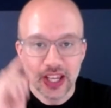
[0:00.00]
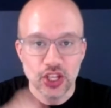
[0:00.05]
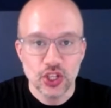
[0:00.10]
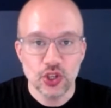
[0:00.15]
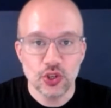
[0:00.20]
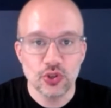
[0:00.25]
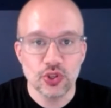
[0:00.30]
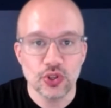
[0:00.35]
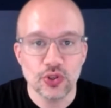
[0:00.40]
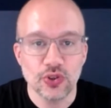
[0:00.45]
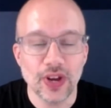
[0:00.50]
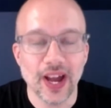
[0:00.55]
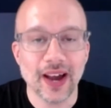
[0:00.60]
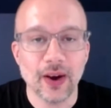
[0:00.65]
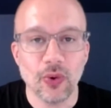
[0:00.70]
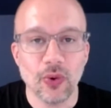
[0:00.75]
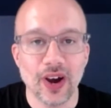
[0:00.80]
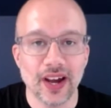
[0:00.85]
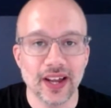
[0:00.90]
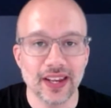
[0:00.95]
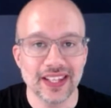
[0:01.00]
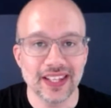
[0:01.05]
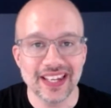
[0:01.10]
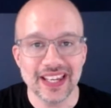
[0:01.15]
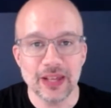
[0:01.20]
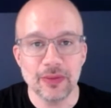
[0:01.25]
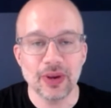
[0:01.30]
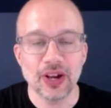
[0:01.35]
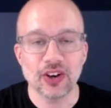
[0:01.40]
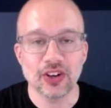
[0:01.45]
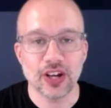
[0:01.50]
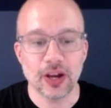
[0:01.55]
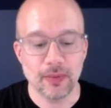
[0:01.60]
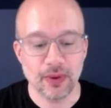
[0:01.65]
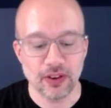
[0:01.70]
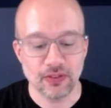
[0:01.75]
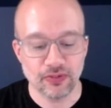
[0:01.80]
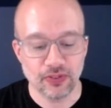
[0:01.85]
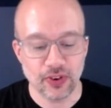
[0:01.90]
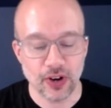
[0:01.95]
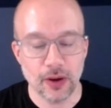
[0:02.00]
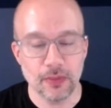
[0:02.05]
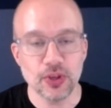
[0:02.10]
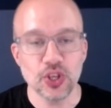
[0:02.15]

You do not want an email coming from